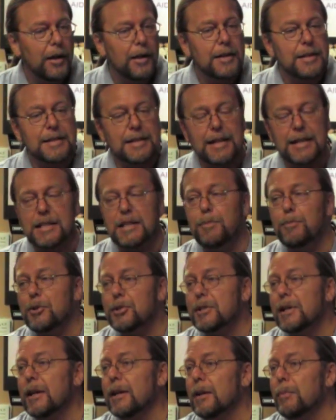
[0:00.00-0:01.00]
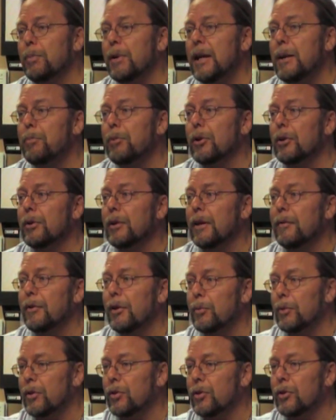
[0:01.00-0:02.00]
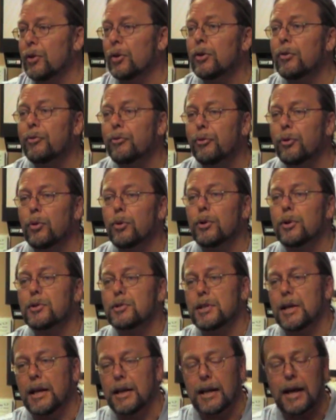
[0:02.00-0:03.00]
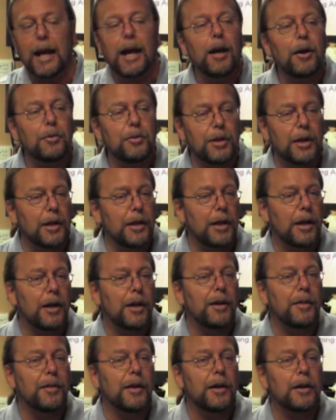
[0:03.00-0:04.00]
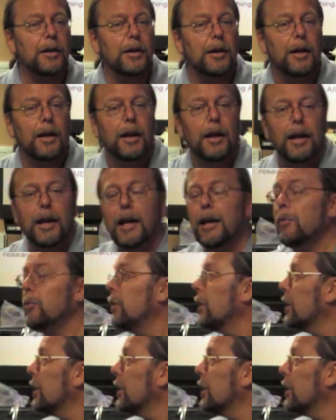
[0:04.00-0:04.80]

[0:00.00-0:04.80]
60% of the people are living with dirt floors and cow dung on there, and